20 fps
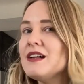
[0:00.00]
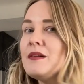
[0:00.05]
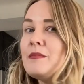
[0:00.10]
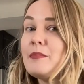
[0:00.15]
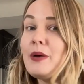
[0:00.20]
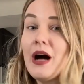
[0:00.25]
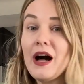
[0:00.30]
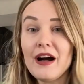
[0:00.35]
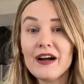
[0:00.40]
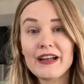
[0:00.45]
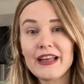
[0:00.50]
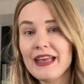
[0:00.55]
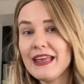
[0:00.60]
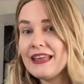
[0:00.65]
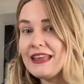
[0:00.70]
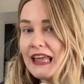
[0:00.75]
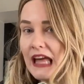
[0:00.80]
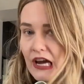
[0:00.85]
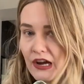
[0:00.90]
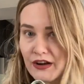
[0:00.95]

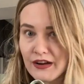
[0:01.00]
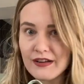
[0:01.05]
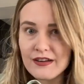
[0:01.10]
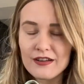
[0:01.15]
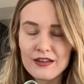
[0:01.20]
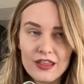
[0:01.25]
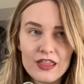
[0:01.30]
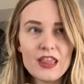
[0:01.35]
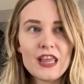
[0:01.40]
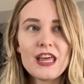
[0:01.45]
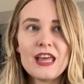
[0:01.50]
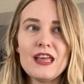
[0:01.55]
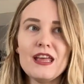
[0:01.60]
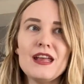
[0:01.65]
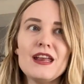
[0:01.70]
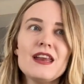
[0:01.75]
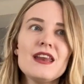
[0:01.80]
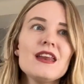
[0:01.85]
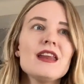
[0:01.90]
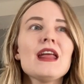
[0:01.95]
pocket carrier
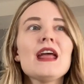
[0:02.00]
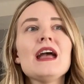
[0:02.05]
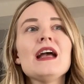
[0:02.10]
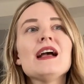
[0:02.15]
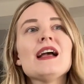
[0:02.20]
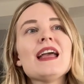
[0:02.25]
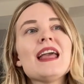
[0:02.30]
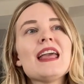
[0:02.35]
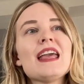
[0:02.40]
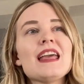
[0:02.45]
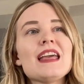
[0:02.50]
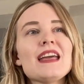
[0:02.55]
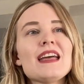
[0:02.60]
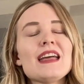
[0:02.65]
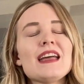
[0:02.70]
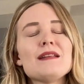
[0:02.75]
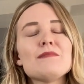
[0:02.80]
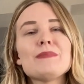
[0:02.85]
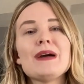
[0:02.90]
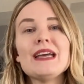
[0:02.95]
thing,
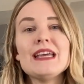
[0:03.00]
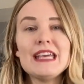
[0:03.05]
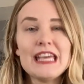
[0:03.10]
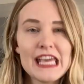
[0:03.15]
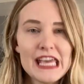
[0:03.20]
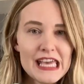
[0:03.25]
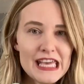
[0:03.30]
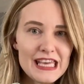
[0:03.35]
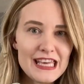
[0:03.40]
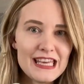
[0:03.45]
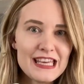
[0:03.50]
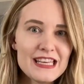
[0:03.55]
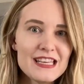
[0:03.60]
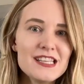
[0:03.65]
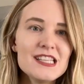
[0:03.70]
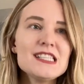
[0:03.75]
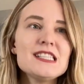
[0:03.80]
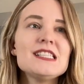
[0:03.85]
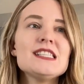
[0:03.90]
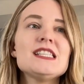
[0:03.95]
and my
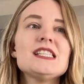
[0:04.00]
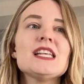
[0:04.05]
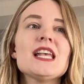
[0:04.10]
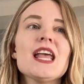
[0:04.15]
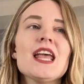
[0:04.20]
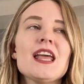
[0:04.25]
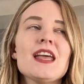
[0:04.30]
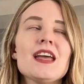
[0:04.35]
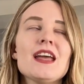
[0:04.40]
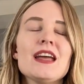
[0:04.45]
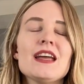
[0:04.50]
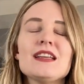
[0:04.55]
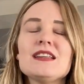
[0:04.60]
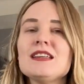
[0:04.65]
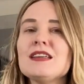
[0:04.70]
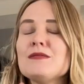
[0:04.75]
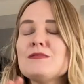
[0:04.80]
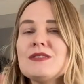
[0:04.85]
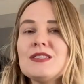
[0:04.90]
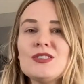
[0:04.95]
keys, and
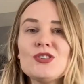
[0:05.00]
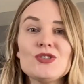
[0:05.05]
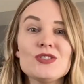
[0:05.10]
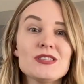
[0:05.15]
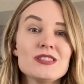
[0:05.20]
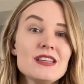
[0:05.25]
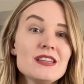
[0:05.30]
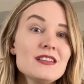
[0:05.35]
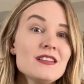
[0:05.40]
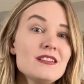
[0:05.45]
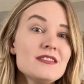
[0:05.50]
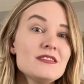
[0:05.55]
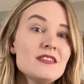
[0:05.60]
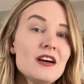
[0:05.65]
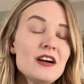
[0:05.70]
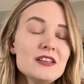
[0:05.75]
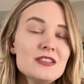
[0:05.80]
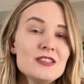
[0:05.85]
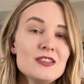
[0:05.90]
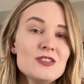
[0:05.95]
it was just like a
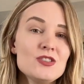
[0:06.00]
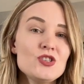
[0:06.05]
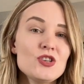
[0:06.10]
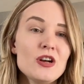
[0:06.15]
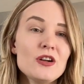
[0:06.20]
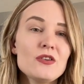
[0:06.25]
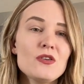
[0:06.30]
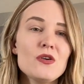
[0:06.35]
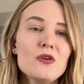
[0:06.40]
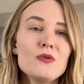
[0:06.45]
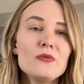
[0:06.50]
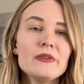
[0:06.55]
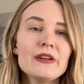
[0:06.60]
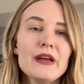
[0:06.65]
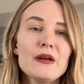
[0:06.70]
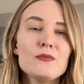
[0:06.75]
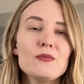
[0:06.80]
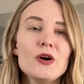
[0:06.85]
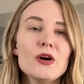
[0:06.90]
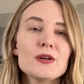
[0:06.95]
lot to juggle when
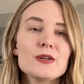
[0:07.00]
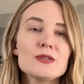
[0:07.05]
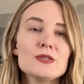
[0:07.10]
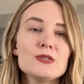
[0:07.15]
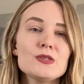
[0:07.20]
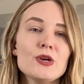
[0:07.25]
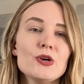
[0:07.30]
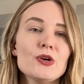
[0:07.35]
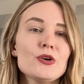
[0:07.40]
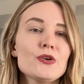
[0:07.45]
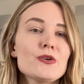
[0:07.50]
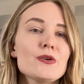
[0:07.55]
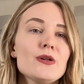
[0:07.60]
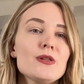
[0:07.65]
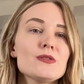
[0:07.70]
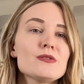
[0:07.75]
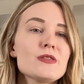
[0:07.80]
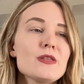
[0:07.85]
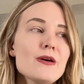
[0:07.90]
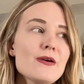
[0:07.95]
I walked her
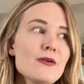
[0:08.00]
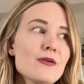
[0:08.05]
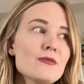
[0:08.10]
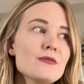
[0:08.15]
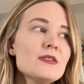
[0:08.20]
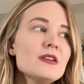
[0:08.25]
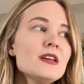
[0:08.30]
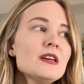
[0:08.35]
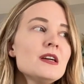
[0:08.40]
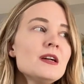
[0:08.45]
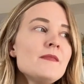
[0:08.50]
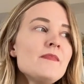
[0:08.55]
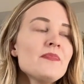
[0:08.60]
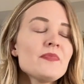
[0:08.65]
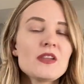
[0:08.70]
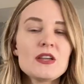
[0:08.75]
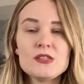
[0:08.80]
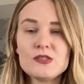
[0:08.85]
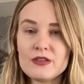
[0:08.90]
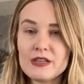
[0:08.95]
alone.
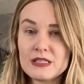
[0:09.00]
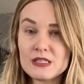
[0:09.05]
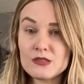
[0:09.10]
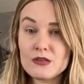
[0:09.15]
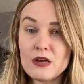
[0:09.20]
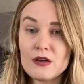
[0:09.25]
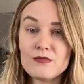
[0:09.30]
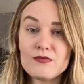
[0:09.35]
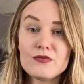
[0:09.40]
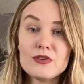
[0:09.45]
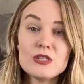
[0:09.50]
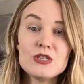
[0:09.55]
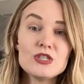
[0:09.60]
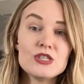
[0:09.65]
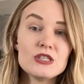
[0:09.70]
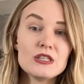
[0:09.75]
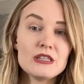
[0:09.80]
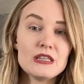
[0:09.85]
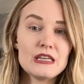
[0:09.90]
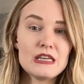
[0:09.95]
So that's
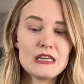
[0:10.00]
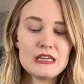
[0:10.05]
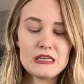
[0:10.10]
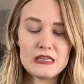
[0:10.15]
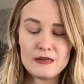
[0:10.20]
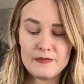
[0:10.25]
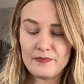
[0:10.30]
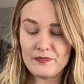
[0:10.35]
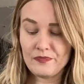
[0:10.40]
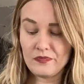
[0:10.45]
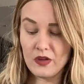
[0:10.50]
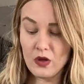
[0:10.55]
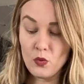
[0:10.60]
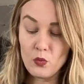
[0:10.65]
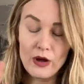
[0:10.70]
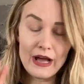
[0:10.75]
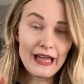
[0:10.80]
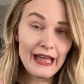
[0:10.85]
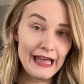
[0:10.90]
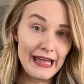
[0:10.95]
originally
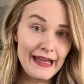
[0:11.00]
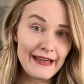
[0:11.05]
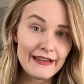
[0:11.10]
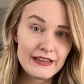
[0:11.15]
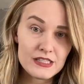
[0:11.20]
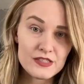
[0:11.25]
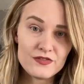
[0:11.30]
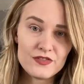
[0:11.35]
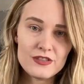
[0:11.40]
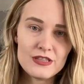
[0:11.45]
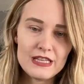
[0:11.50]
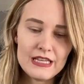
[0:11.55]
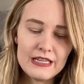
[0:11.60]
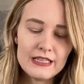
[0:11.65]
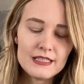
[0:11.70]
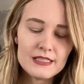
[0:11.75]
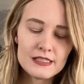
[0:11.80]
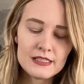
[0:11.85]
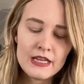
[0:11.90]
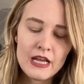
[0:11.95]
why I asked for
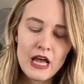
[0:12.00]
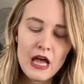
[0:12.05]
this.